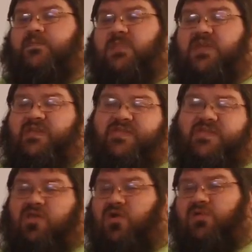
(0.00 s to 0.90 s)
is a
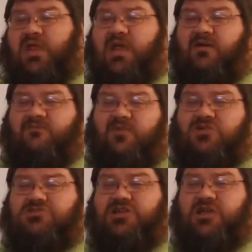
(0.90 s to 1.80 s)
slowed down
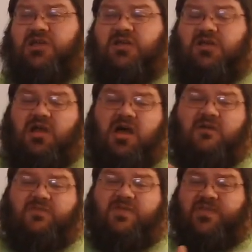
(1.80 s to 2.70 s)
version
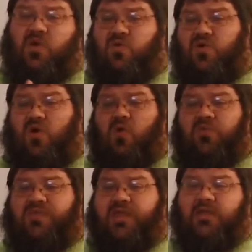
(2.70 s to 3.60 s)
of the Stone
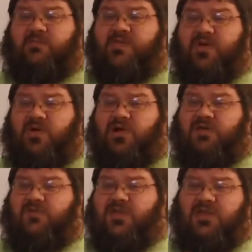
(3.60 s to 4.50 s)
Cold theme song.
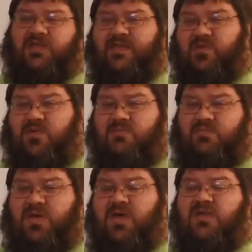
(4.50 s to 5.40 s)
If you listen to
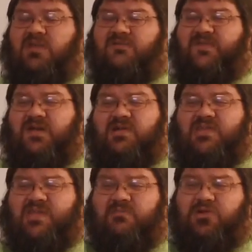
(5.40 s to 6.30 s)
them, they're very
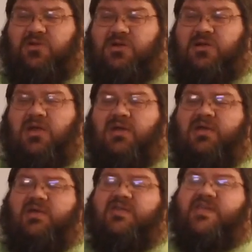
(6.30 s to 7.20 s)
similar.
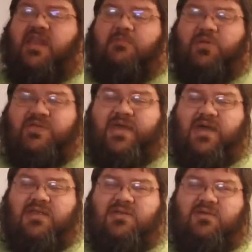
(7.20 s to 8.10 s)
Set up his
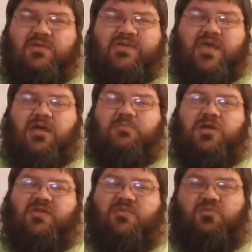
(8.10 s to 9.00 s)
attitude, set up
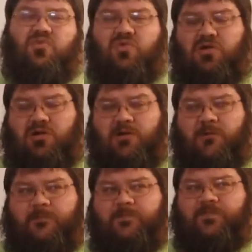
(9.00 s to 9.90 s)
his more,
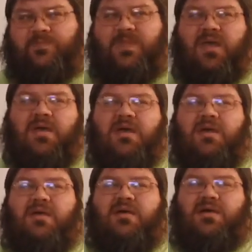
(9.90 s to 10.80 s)

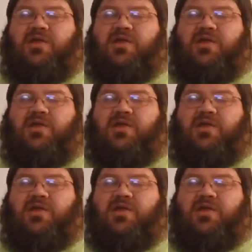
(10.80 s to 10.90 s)
I